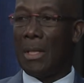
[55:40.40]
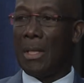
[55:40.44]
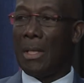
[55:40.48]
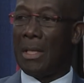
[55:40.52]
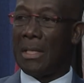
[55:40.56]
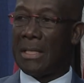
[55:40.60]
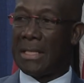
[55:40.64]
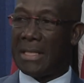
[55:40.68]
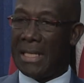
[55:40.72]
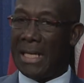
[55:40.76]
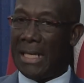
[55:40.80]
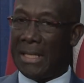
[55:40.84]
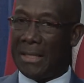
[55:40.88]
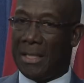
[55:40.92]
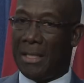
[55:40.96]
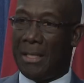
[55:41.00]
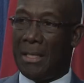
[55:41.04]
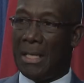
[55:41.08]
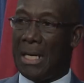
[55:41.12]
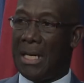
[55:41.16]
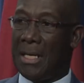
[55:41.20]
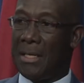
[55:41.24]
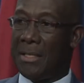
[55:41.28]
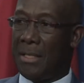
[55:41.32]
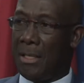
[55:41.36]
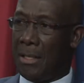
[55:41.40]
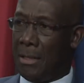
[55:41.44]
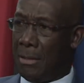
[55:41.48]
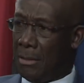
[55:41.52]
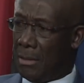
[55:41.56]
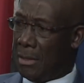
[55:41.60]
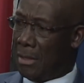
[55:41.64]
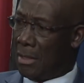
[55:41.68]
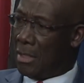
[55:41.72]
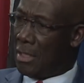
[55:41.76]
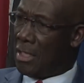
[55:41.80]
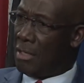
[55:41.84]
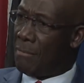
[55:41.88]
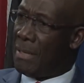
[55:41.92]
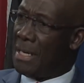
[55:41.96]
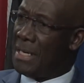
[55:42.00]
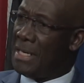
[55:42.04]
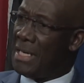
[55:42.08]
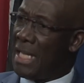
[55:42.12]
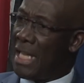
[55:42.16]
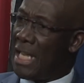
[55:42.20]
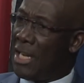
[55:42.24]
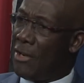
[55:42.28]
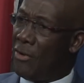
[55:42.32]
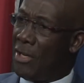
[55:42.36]
it started as an urban
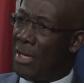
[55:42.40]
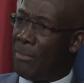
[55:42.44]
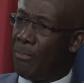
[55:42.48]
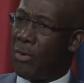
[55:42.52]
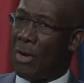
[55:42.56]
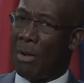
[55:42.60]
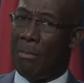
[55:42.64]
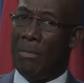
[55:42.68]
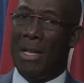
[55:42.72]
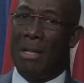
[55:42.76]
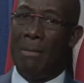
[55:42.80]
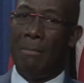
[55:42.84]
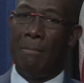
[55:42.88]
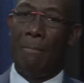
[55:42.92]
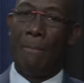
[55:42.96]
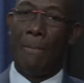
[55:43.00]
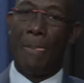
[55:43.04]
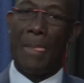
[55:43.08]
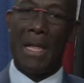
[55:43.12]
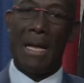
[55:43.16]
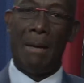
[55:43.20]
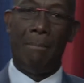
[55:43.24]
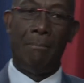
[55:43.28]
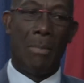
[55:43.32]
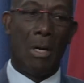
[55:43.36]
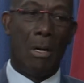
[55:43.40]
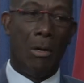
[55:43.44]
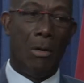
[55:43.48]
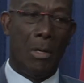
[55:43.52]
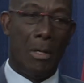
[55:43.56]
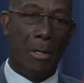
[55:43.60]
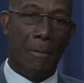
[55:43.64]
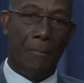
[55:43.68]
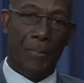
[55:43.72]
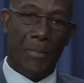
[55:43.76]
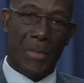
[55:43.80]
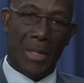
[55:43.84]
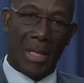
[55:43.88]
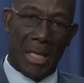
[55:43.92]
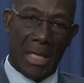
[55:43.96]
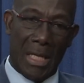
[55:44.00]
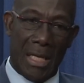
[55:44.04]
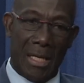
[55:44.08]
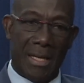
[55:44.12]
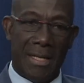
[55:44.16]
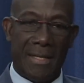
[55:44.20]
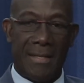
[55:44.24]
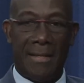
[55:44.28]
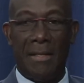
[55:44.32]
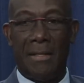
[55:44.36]
area problem among
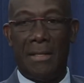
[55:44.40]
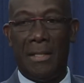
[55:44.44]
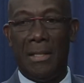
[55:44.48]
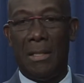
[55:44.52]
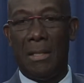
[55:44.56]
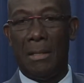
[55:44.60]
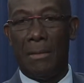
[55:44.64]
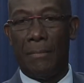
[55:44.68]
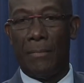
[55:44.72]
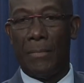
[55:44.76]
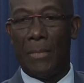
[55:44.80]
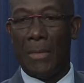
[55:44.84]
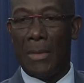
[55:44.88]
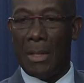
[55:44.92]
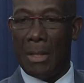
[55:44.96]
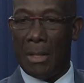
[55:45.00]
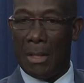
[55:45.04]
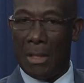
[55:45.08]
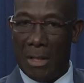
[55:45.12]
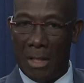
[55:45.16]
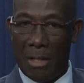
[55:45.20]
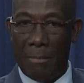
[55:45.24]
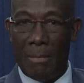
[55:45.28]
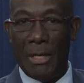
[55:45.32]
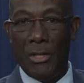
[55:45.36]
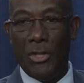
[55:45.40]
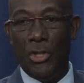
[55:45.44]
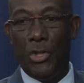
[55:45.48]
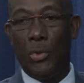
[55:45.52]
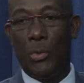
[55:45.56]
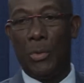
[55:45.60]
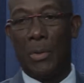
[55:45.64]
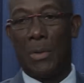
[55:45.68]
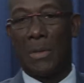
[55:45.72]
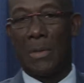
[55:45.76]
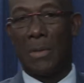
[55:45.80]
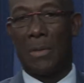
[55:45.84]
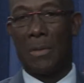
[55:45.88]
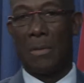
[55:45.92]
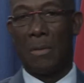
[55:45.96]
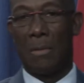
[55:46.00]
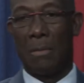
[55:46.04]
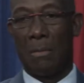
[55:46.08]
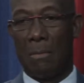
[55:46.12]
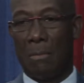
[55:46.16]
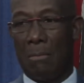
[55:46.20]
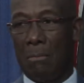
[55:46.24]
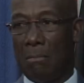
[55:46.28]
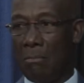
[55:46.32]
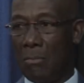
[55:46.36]
inner city urban youth.
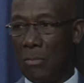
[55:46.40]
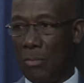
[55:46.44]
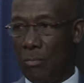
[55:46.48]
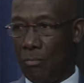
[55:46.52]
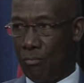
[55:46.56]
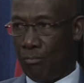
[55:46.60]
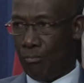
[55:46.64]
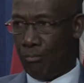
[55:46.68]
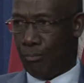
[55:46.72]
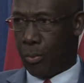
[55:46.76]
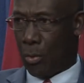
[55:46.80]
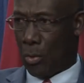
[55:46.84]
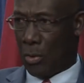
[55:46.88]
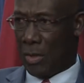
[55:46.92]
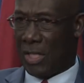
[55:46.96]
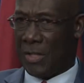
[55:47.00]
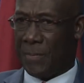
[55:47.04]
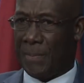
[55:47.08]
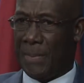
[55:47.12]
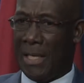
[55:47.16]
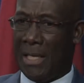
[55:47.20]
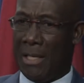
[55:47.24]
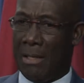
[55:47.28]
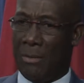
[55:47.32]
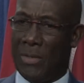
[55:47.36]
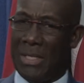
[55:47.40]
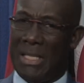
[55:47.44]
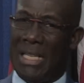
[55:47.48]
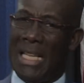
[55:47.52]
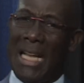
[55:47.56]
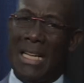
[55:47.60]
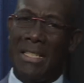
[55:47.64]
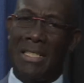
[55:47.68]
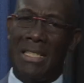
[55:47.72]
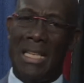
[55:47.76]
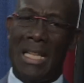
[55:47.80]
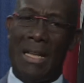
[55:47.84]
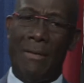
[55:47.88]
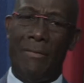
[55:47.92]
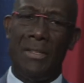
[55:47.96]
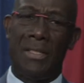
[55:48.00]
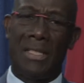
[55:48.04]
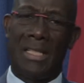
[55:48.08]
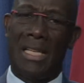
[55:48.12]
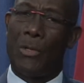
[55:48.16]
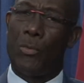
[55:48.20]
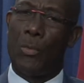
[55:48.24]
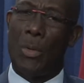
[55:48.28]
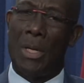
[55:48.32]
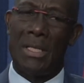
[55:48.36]
Port of Spain was largely
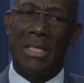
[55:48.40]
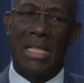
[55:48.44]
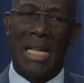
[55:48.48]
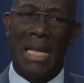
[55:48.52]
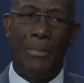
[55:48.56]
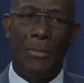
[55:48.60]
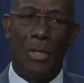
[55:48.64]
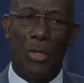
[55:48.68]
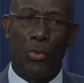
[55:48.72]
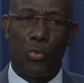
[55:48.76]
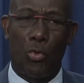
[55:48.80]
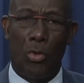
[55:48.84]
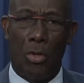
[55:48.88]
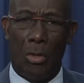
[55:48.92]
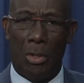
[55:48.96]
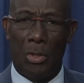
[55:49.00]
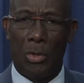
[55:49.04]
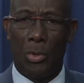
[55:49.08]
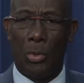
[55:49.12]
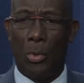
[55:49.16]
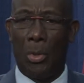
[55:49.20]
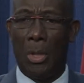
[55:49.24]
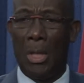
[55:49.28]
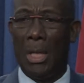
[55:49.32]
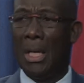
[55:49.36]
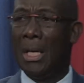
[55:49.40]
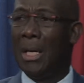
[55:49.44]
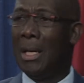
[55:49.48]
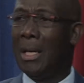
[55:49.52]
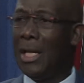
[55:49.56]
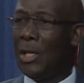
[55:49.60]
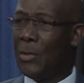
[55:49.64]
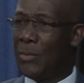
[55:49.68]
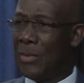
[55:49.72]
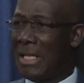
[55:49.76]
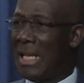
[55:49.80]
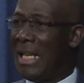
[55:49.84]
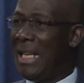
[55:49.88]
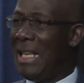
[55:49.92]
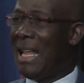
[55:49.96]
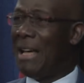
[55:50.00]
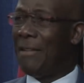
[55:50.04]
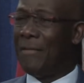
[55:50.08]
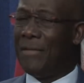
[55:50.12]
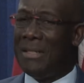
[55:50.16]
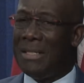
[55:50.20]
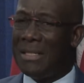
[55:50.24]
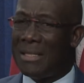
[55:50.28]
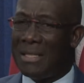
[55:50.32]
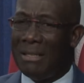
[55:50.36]
Laventille. One time, not too long ago, it was a
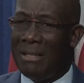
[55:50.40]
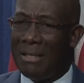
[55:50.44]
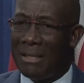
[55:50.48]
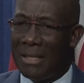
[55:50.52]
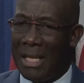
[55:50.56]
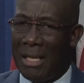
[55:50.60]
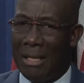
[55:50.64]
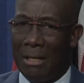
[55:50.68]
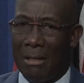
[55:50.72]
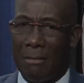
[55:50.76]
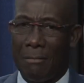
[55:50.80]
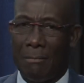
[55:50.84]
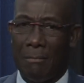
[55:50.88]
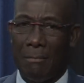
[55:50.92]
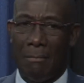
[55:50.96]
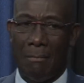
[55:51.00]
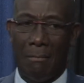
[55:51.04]
Laventille thing.